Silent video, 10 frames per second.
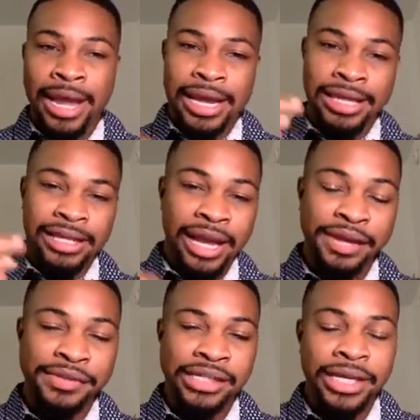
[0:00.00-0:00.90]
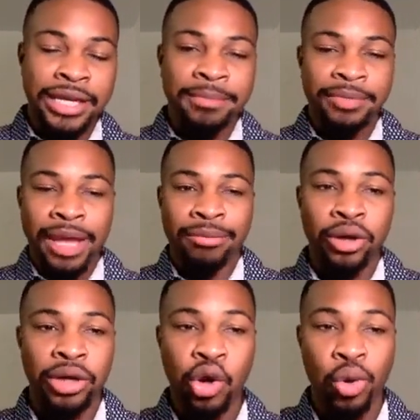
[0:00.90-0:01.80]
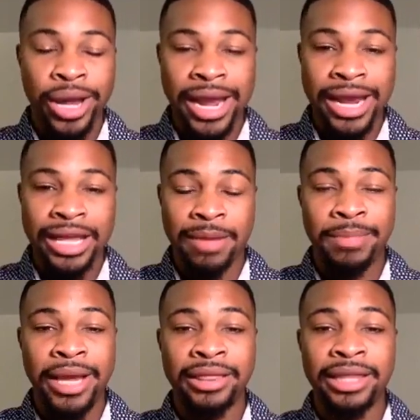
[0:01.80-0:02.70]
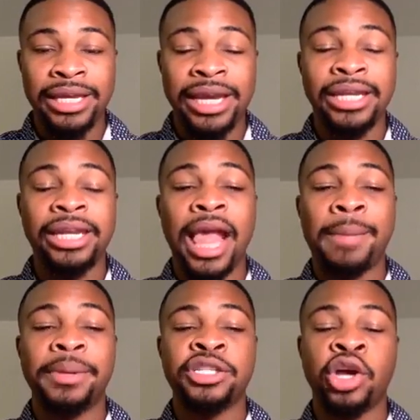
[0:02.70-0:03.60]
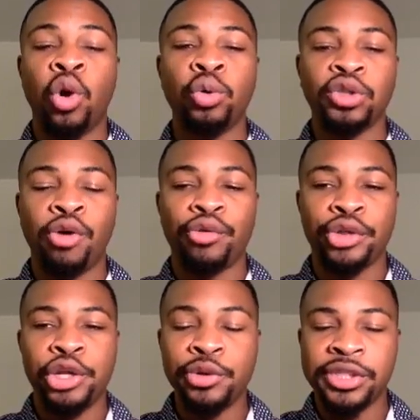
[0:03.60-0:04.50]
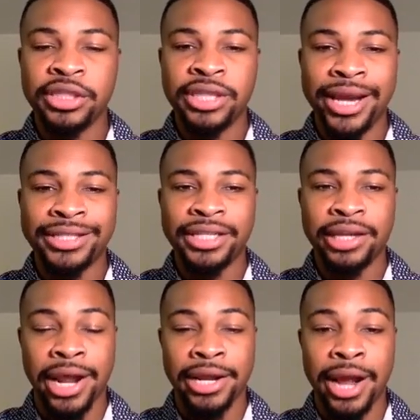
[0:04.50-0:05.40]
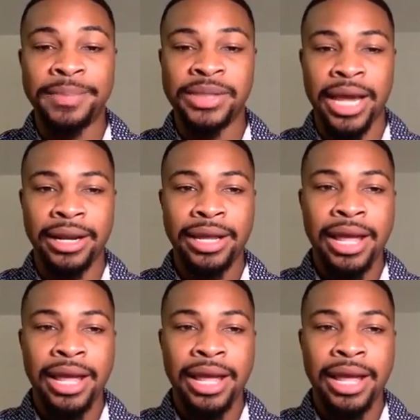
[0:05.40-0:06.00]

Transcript: In the AFC, I'm going to go ahead and pick the Indianapolis Colts over the Houston Texans, an upset.